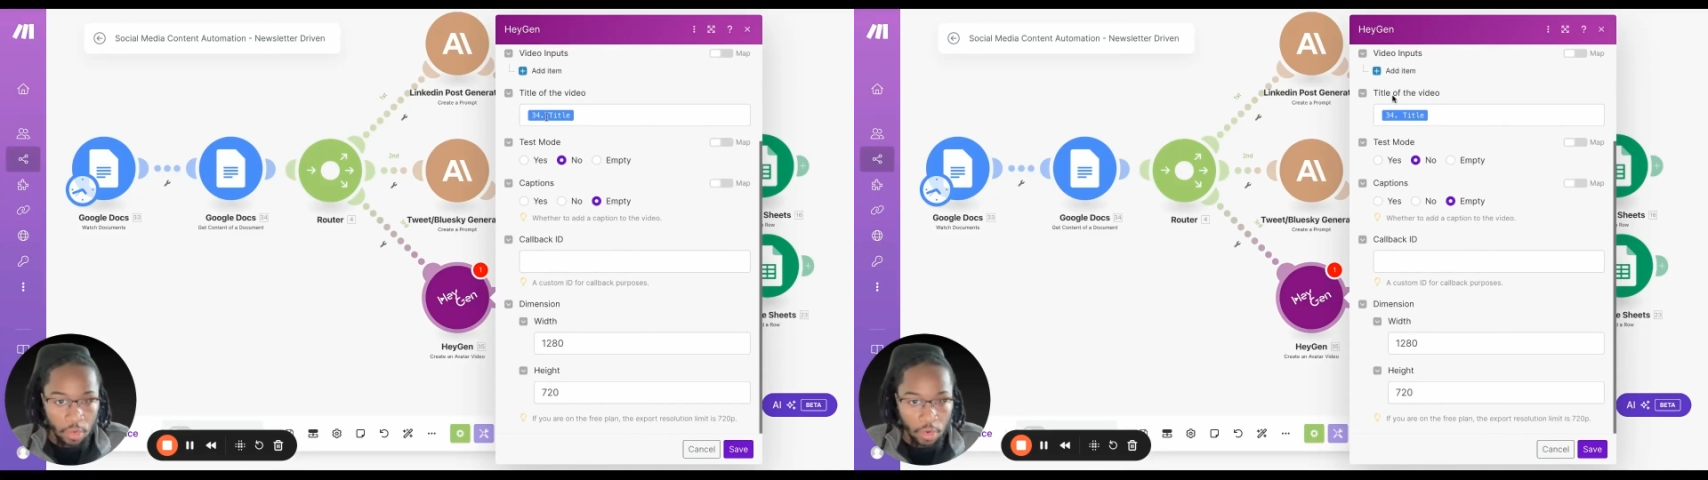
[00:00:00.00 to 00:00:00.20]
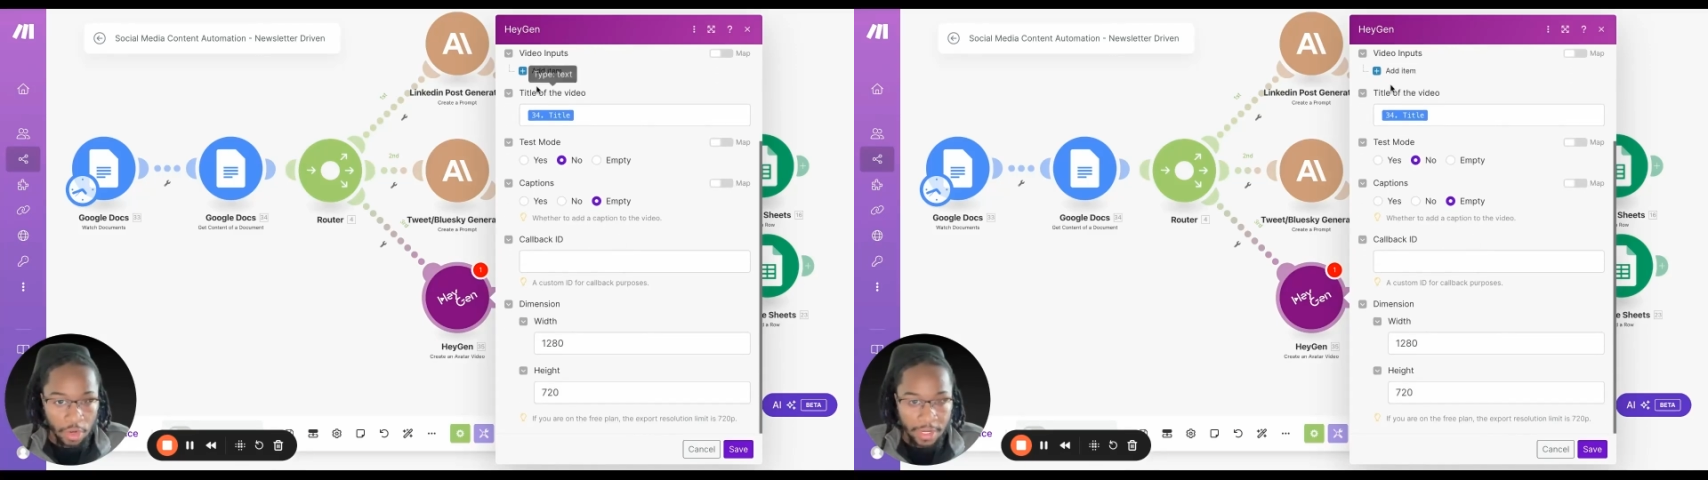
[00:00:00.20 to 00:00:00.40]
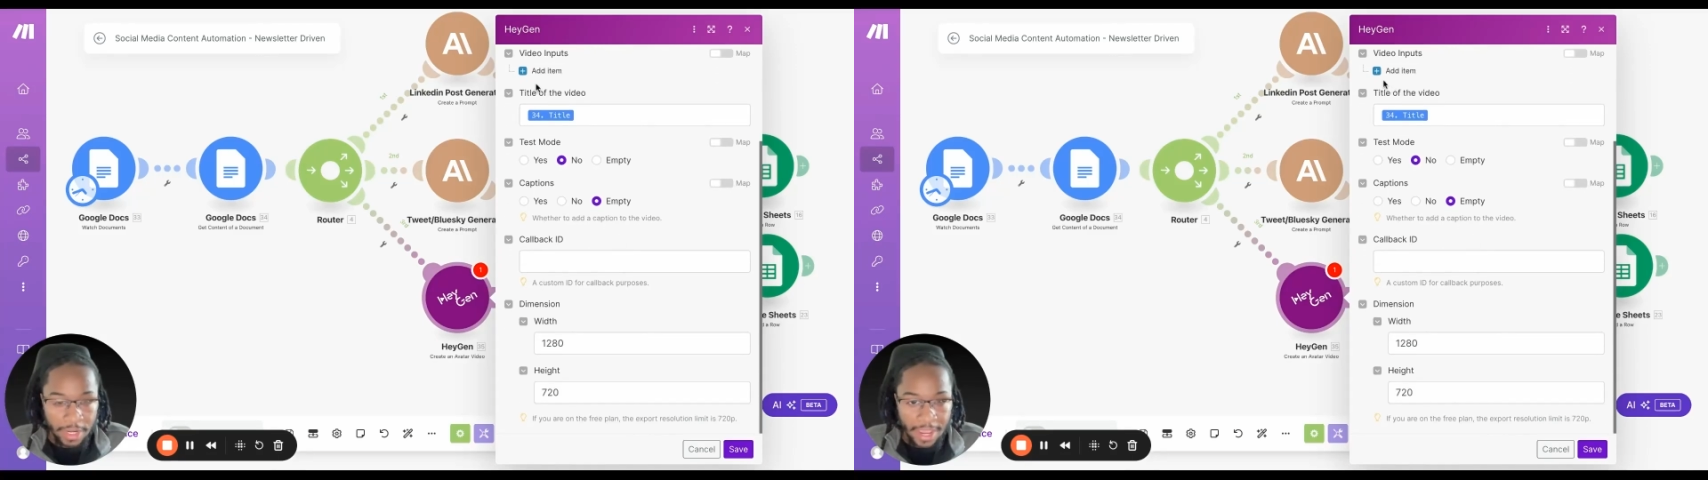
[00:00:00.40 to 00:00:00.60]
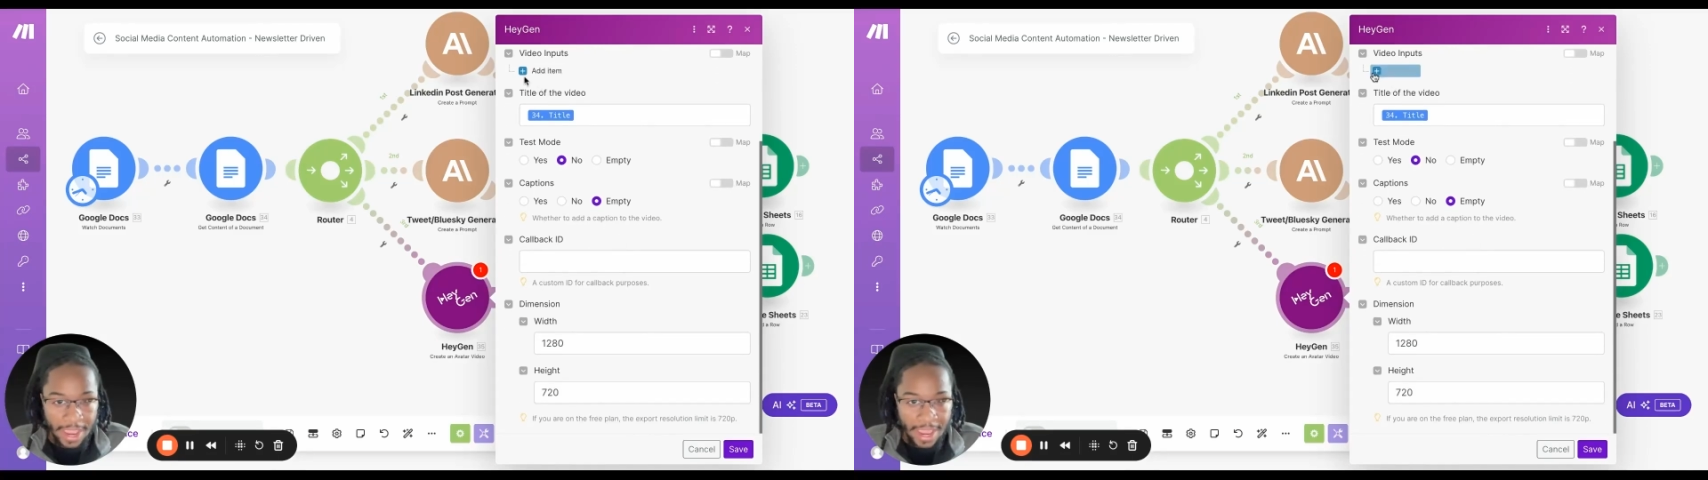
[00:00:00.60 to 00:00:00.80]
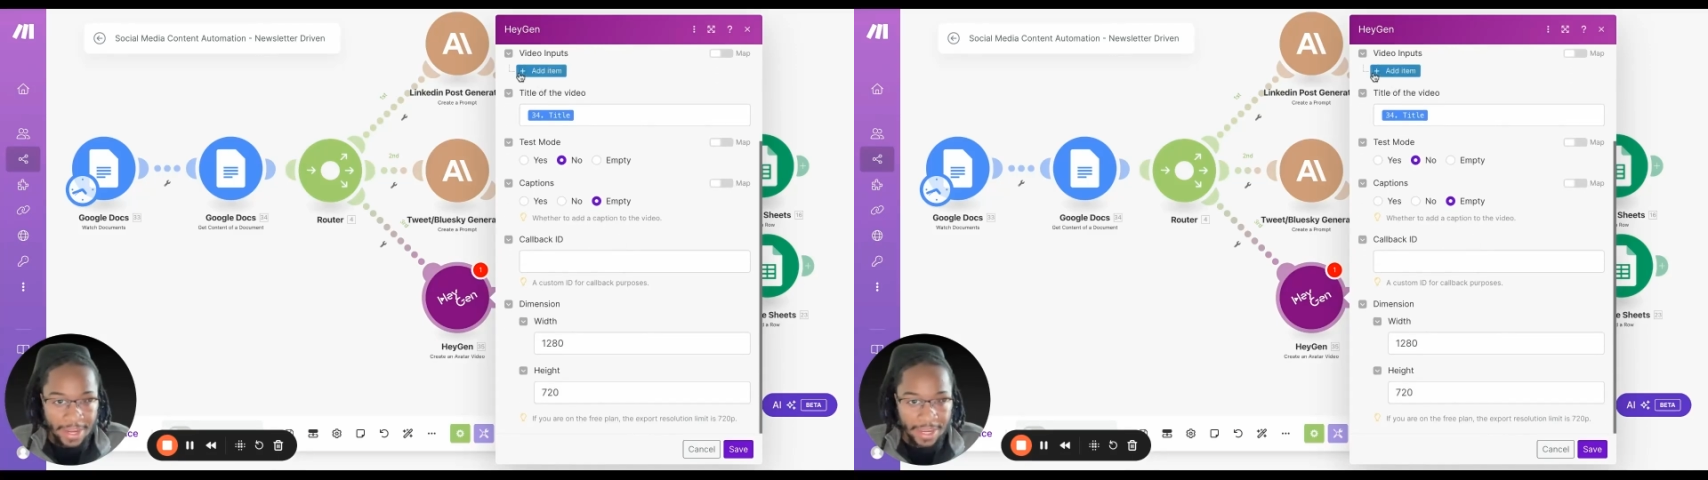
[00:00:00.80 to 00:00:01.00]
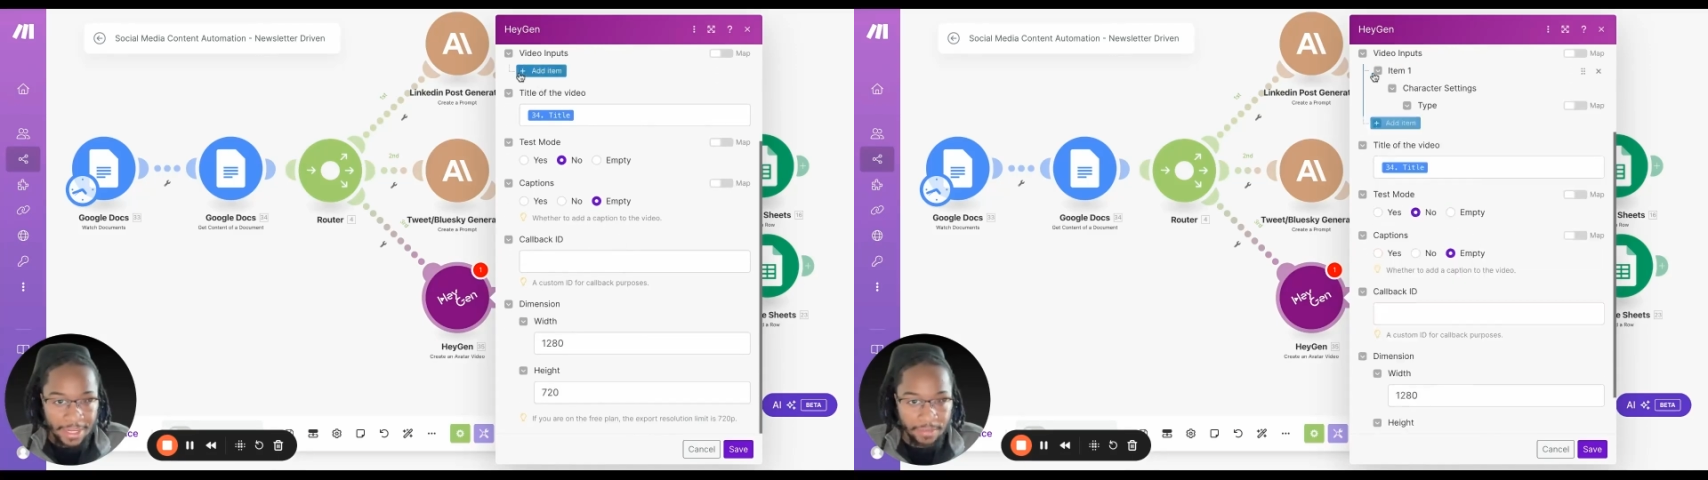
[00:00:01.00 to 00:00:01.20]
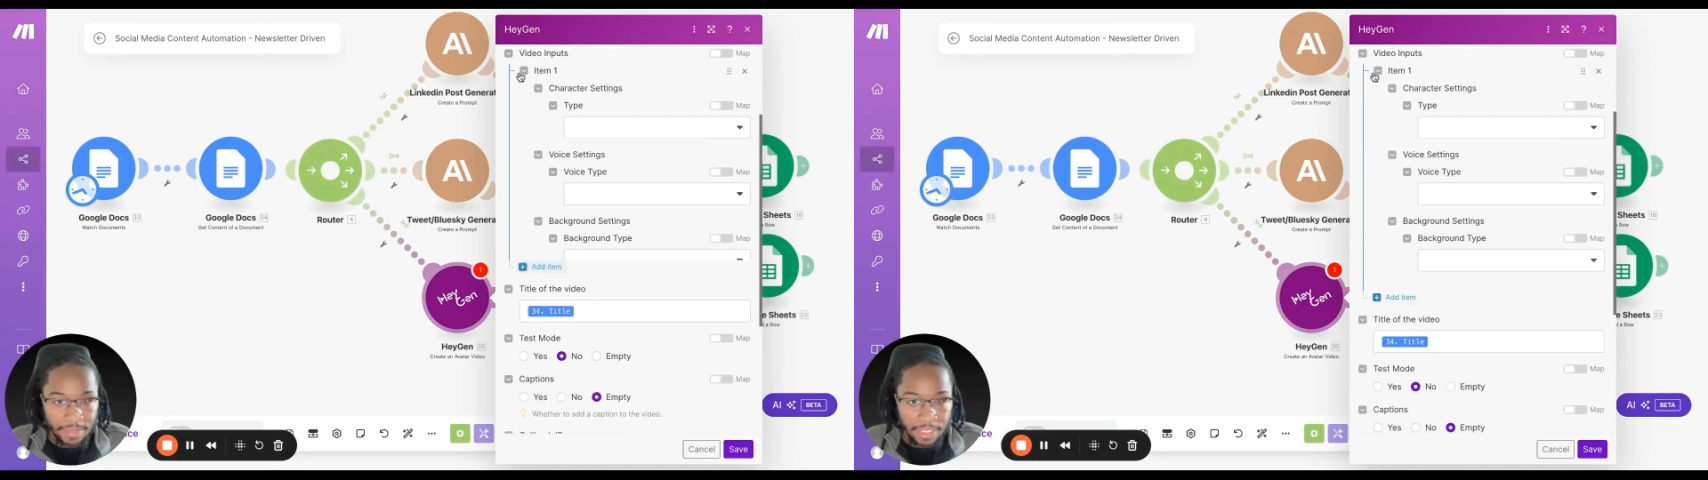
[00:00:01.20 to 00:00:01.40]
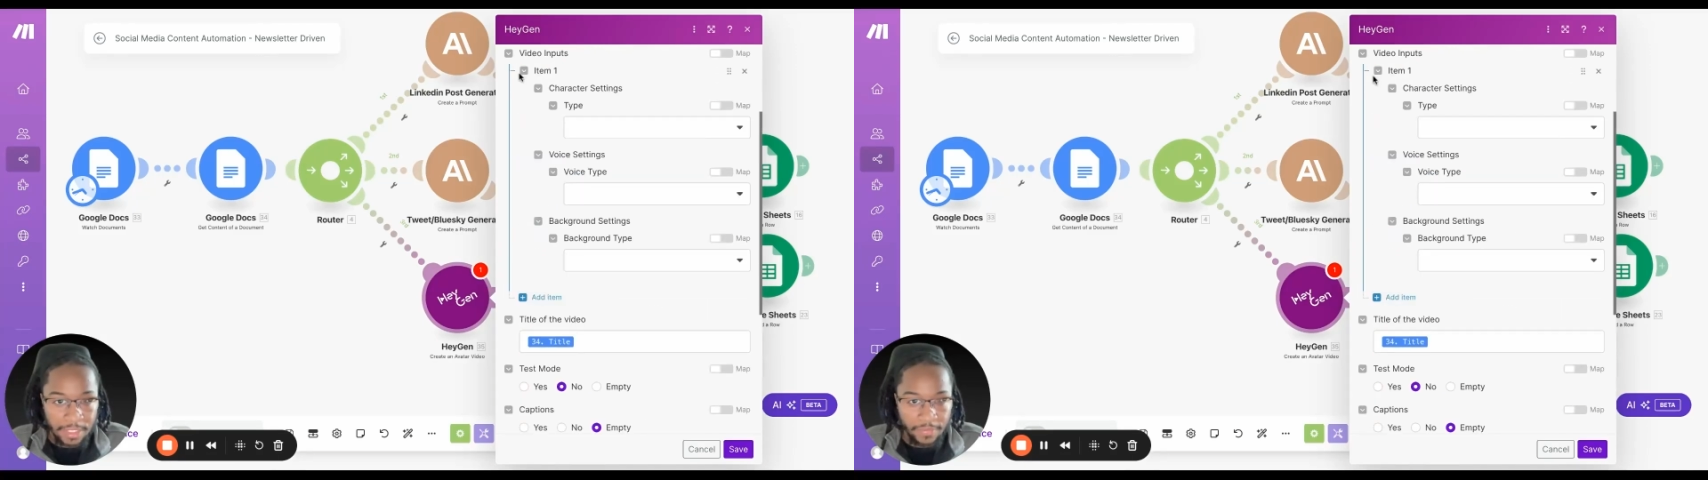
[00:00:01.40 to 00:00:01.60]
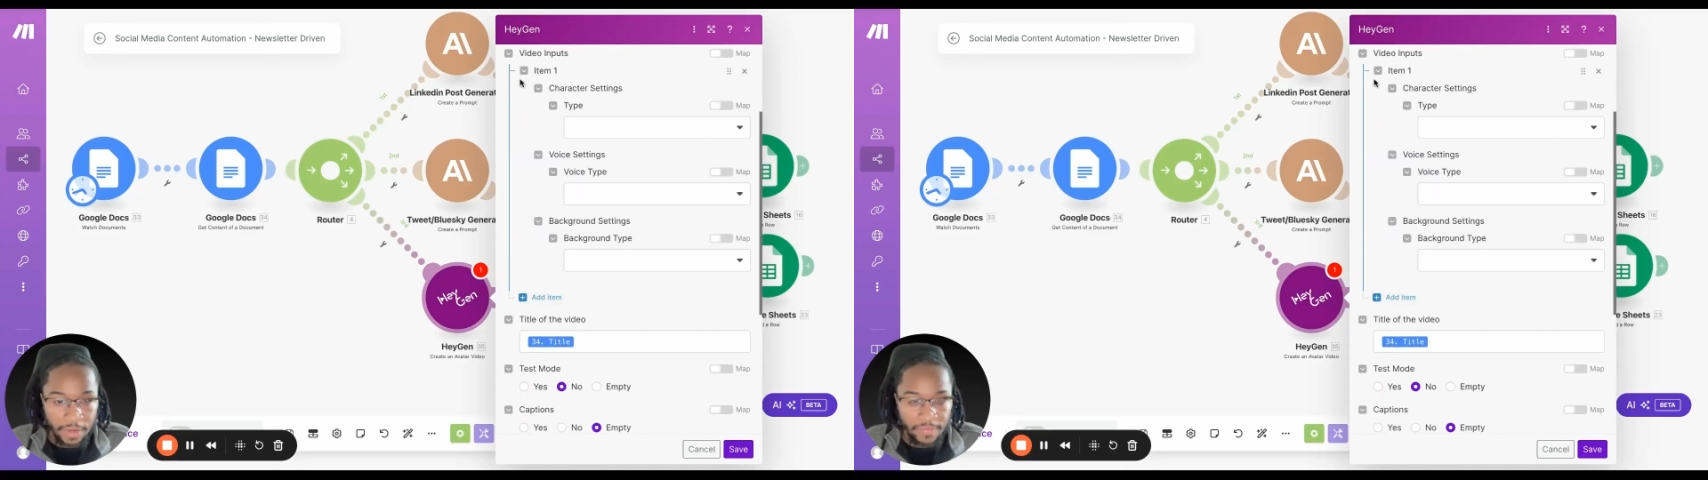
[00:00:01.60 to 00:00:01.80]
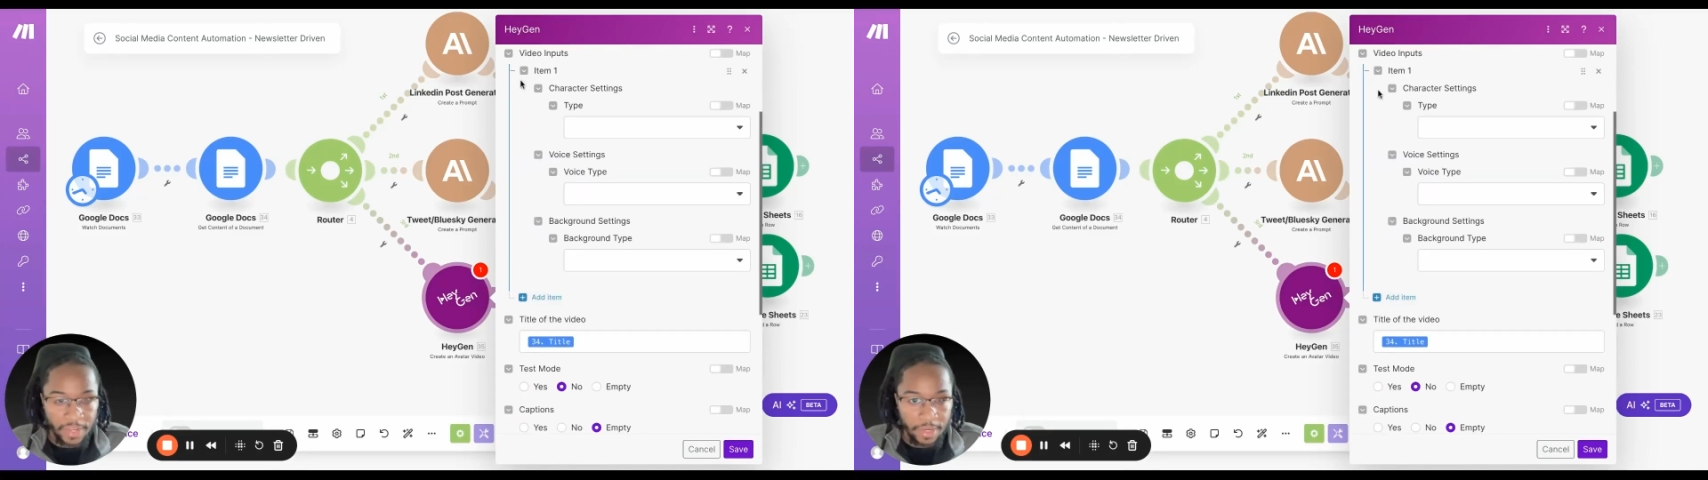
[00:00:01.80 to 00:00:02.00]
on add items
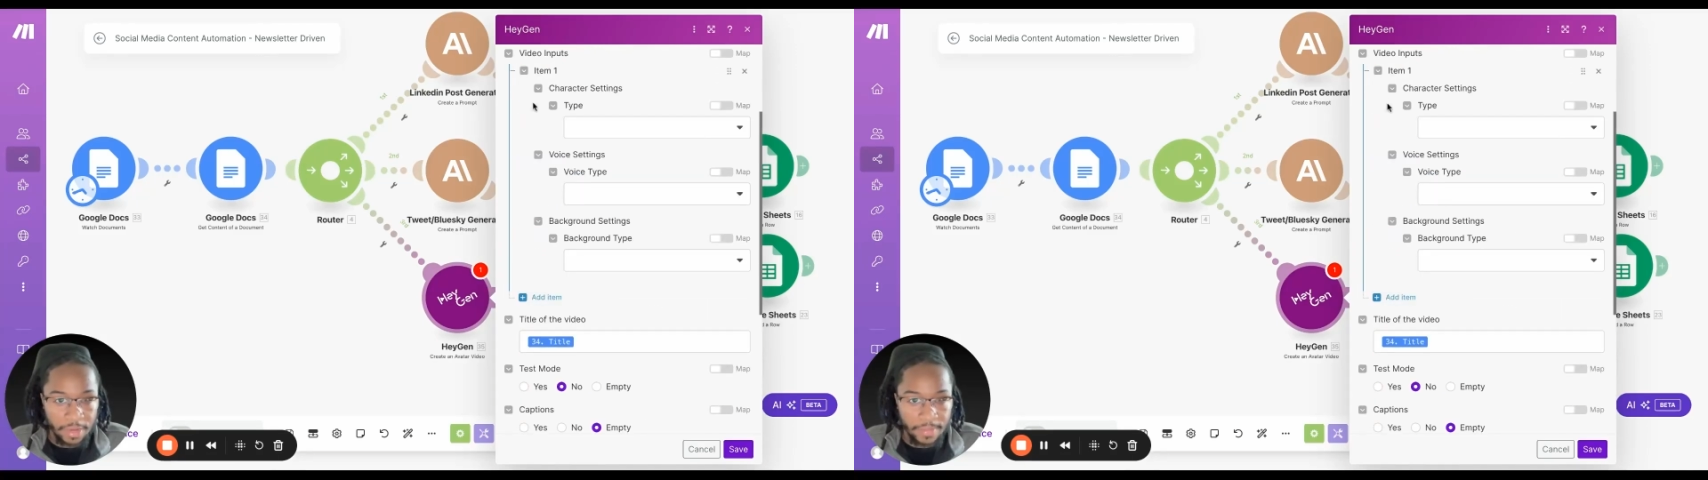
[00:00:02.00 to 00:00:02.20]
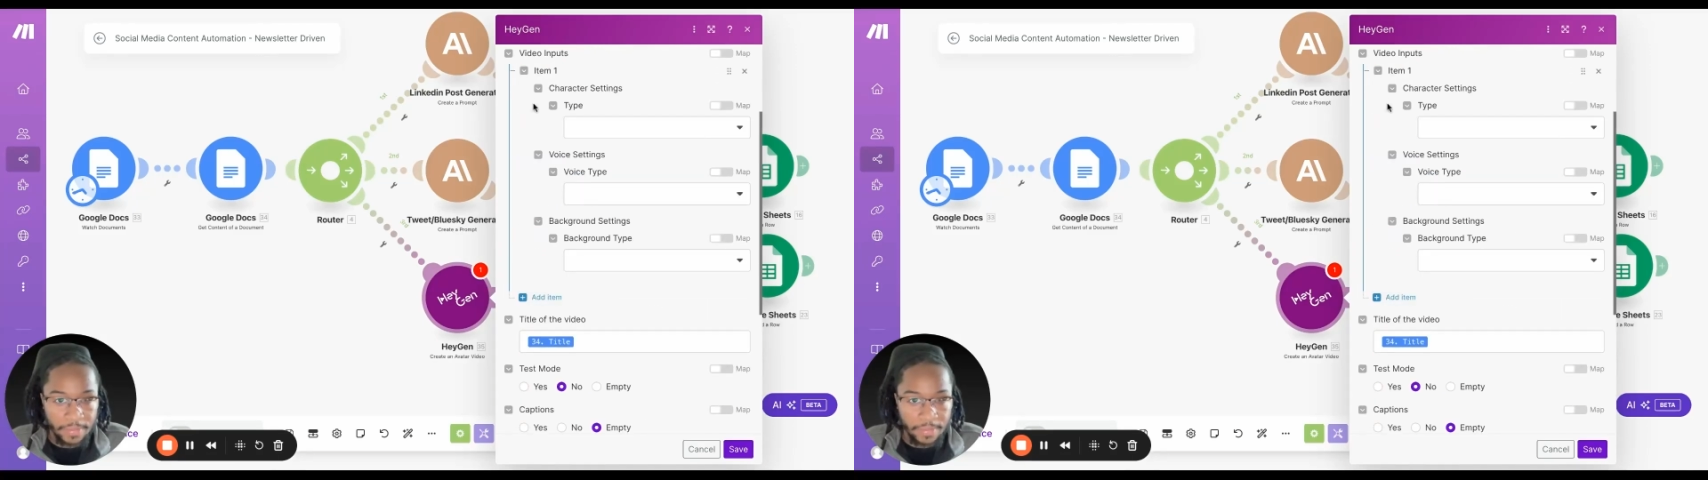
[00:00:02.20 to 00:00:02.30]
for the video